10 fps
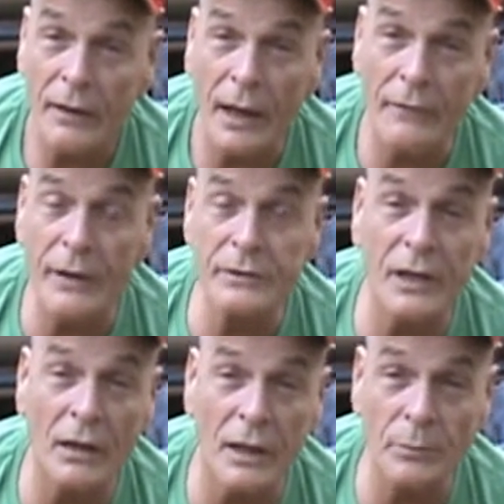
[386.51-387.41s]
And they're
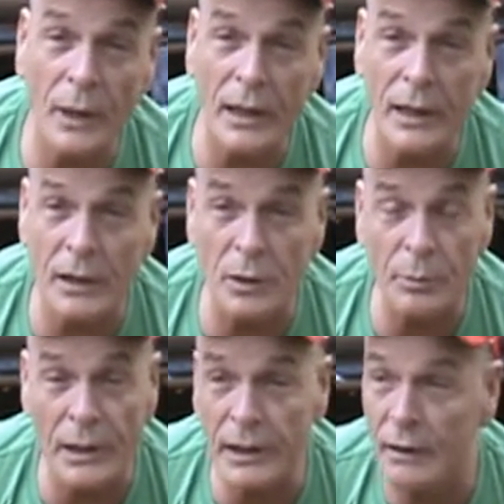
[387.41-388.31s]
telling me it'll
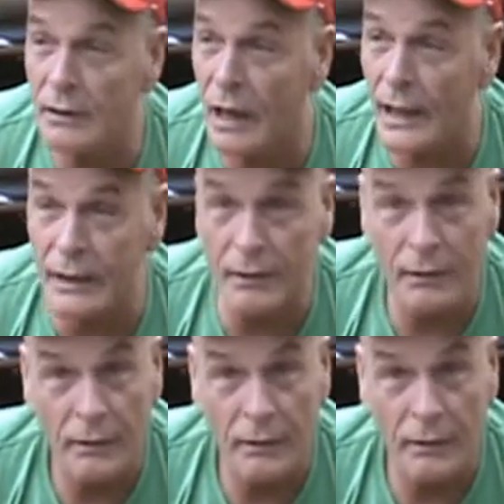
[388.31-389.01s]
be like